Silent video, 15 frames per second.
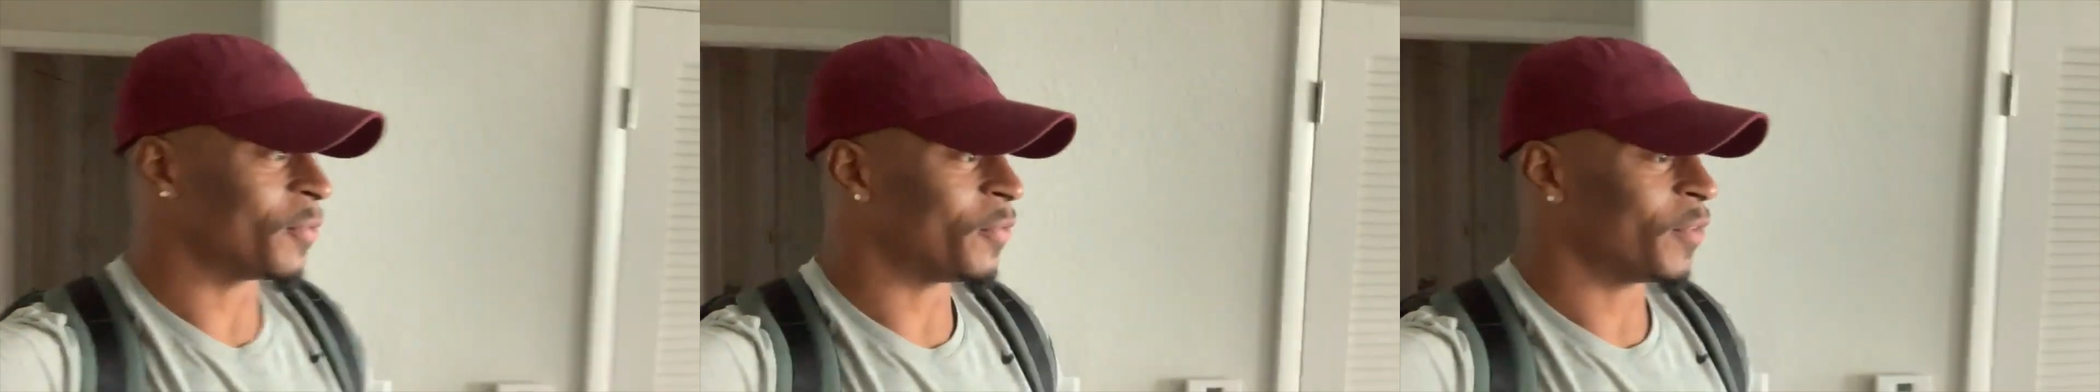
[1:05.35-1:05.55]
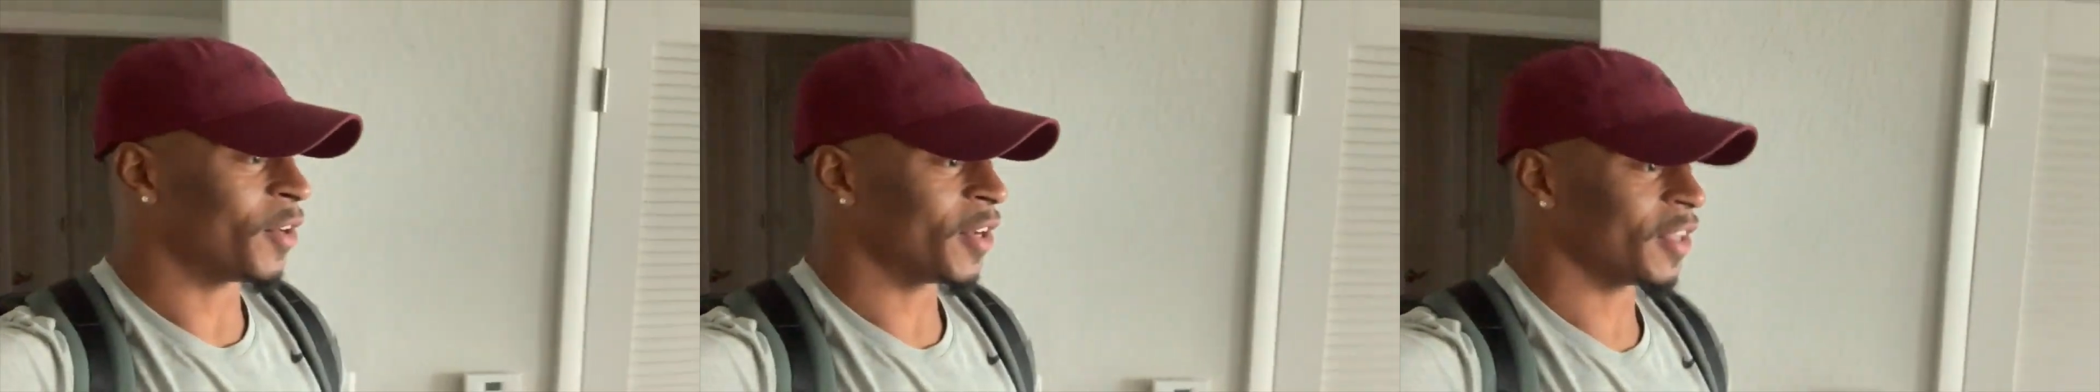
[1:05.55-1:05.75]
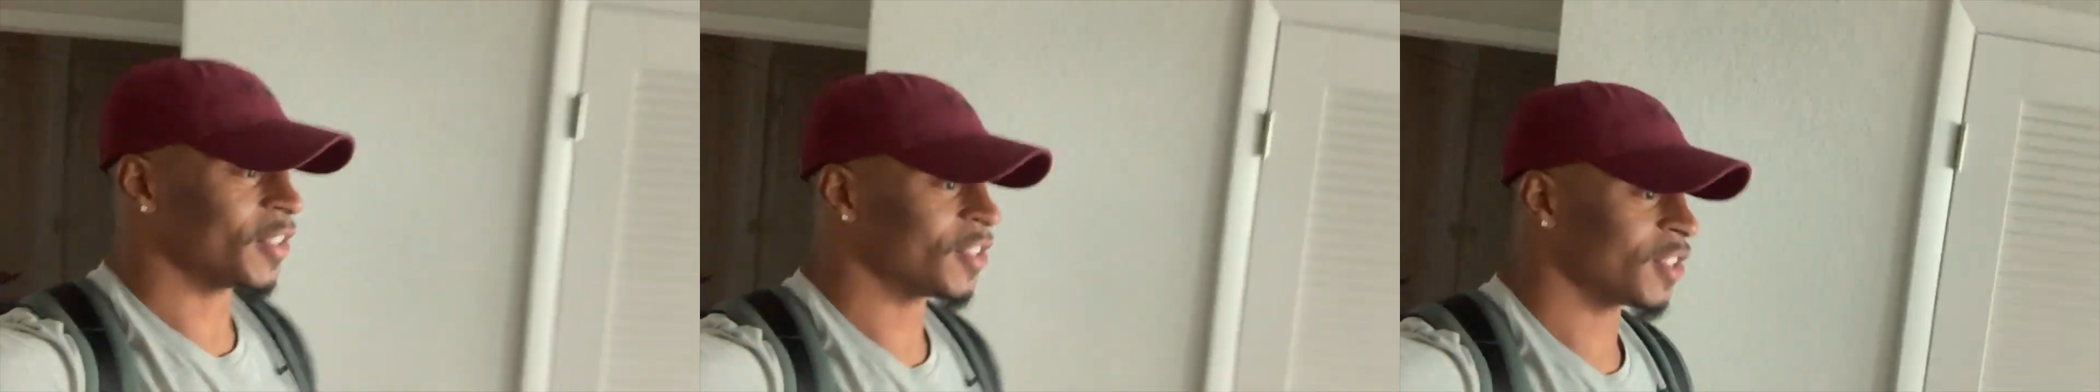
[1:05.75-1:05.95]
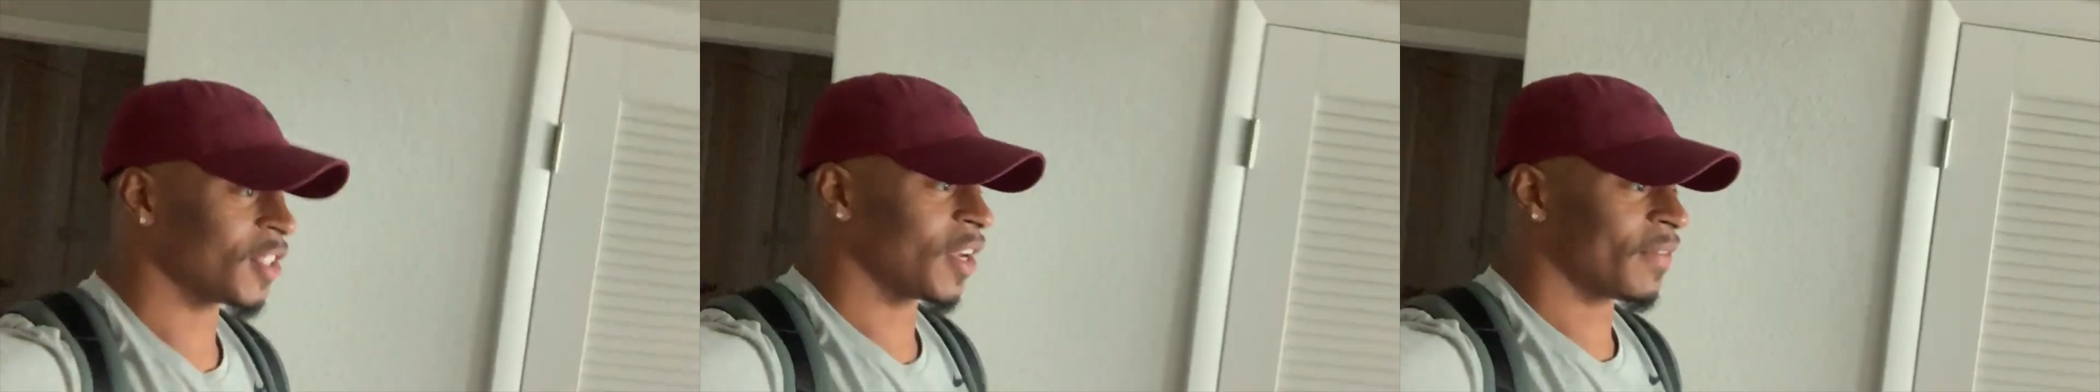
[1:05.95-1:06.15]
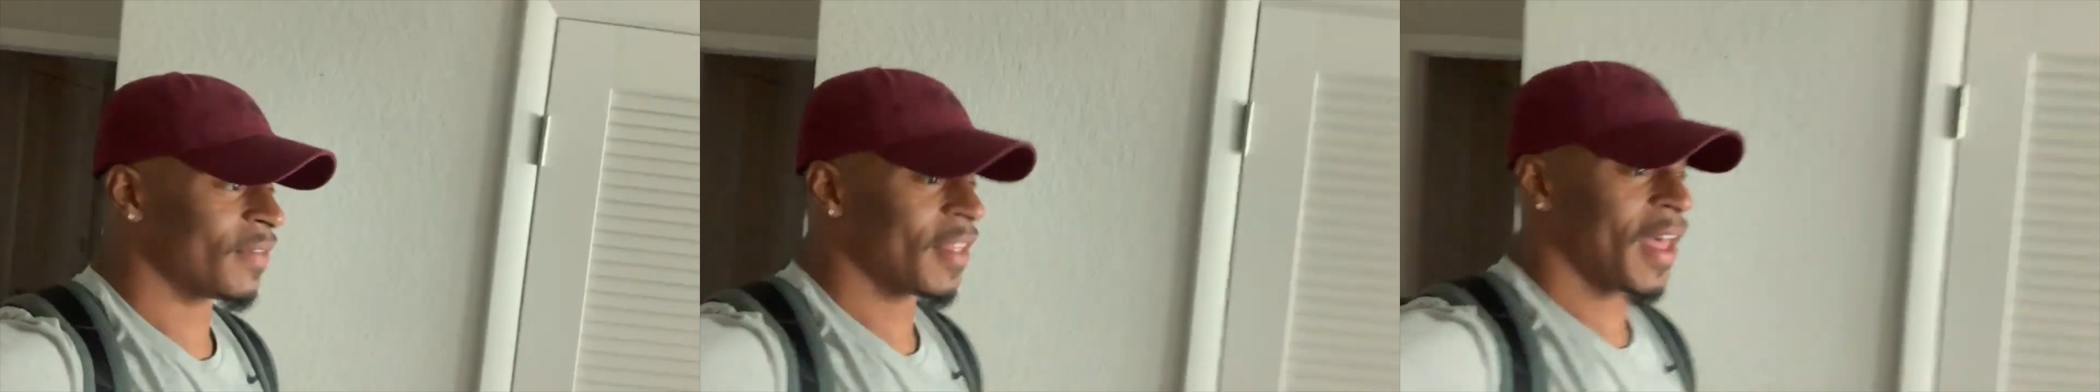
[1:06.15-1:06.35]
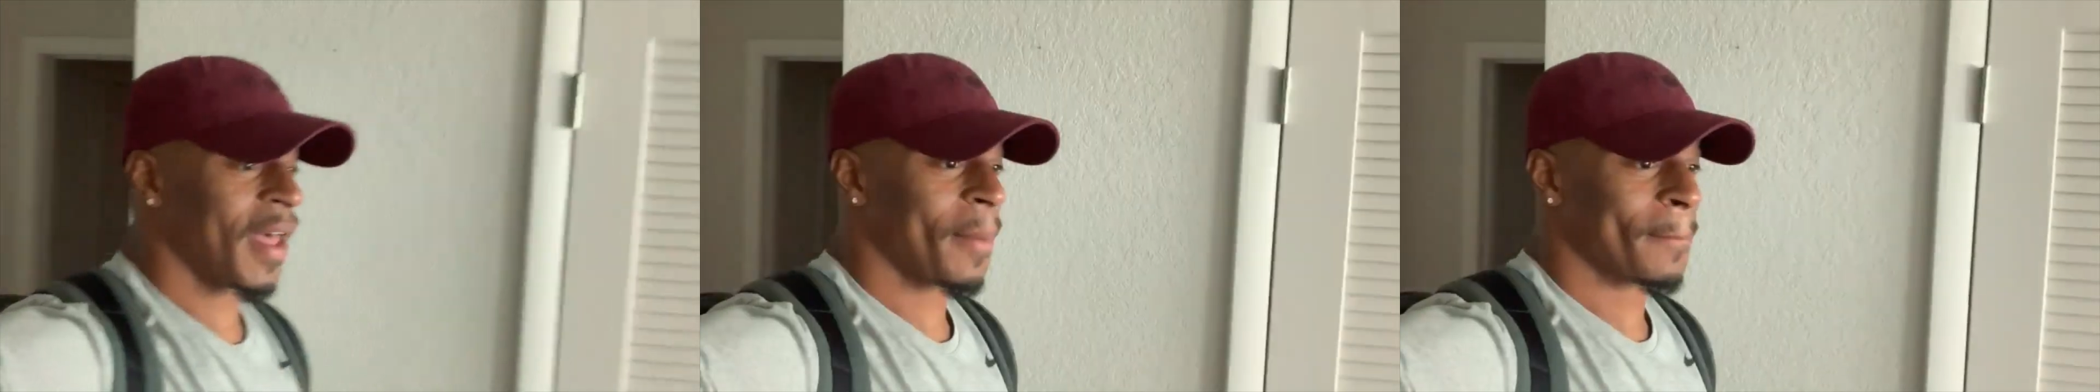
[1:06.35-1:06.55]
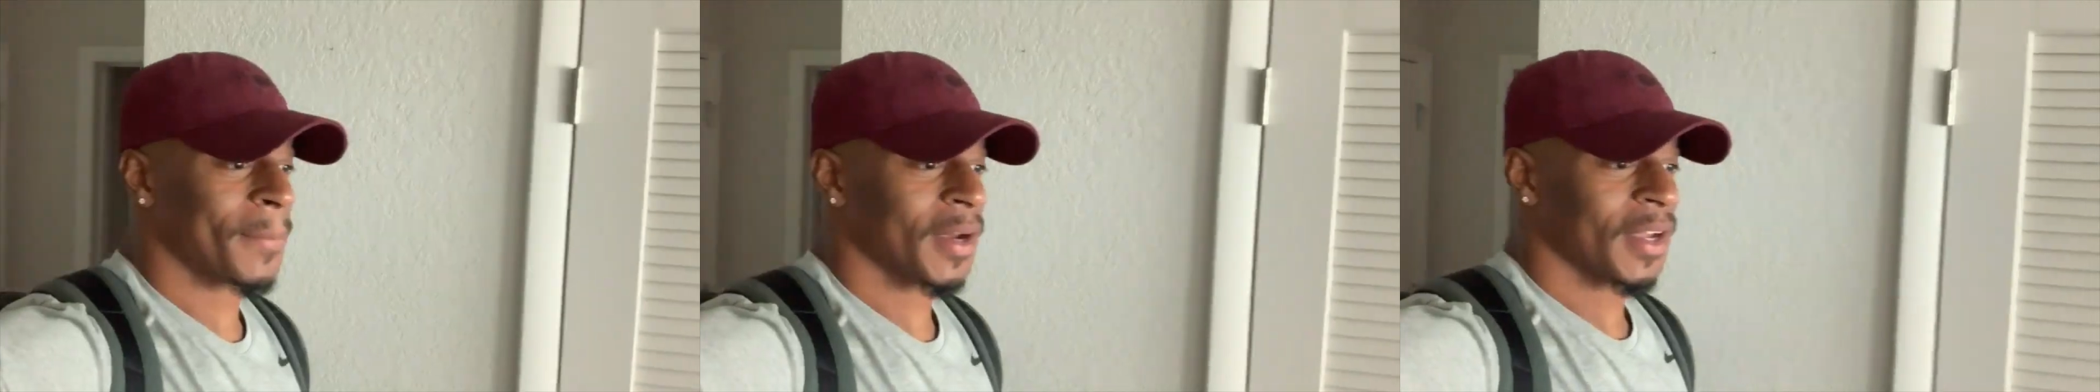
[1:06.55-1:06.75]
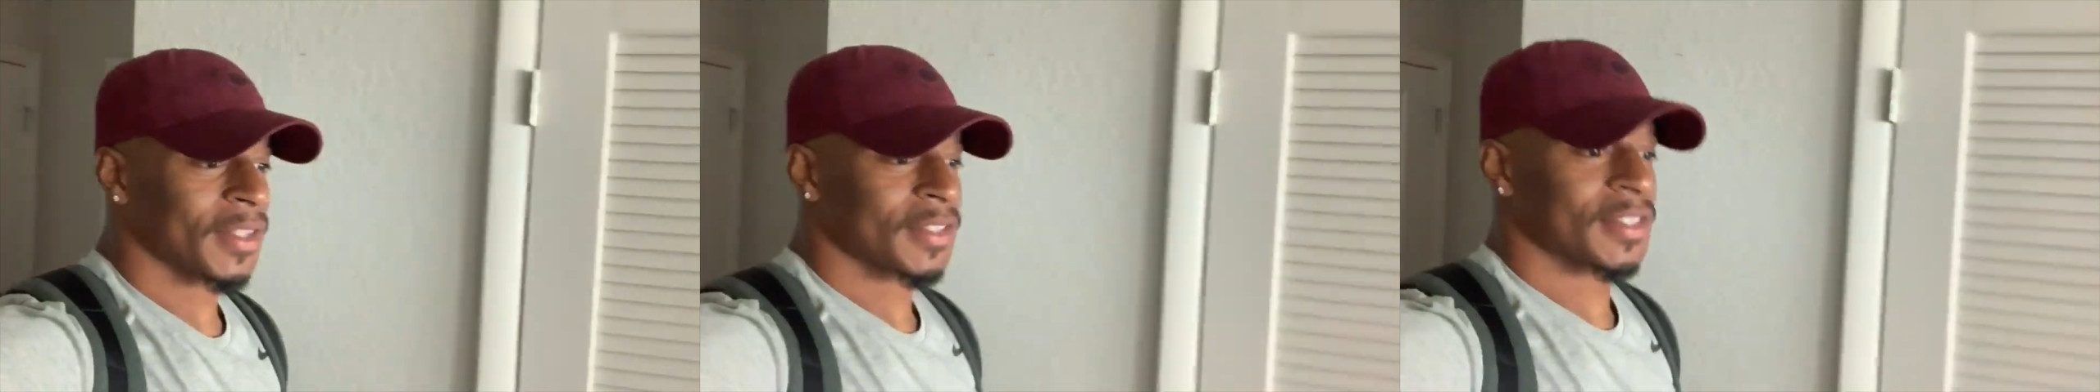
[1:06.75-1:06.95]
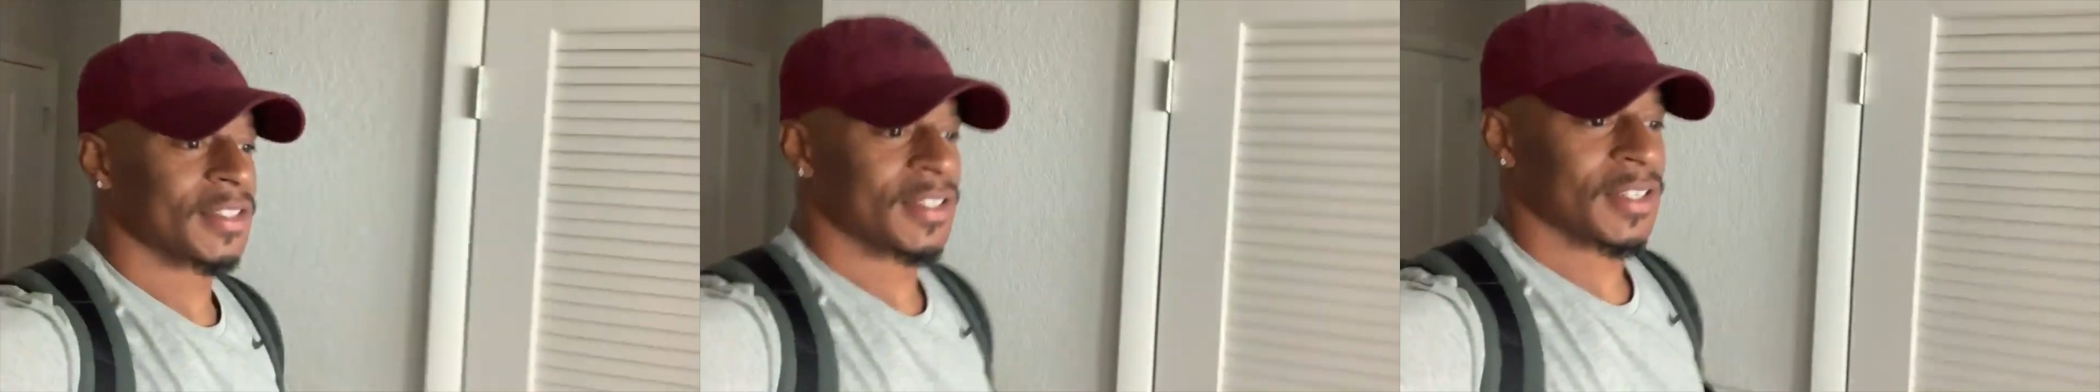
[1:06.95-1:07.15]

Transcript: footage of that, but